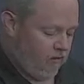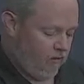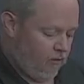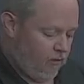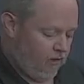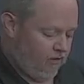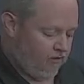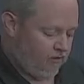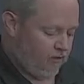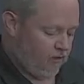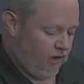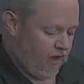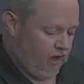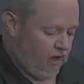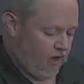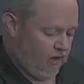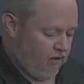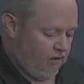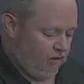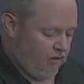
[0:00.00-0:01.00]
Through a
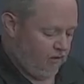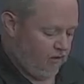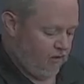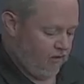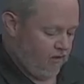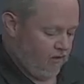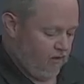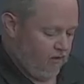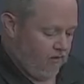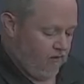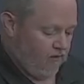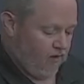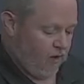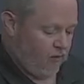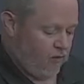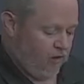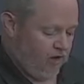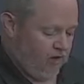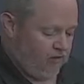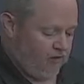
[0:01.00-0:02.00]
strand,
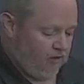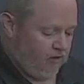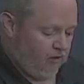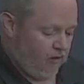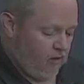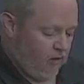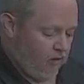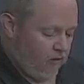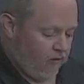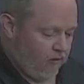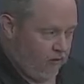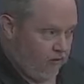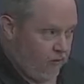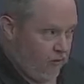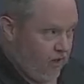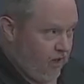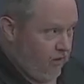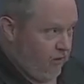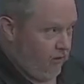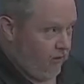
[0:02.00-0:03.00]
vibration calls a
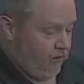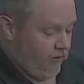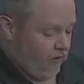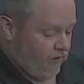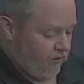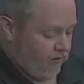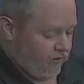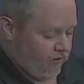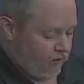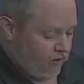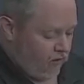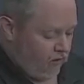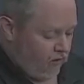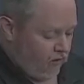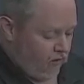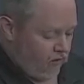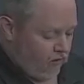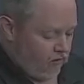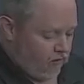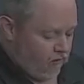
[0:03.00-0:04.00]
spider to the
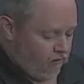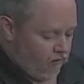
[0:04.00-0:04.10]
struggle.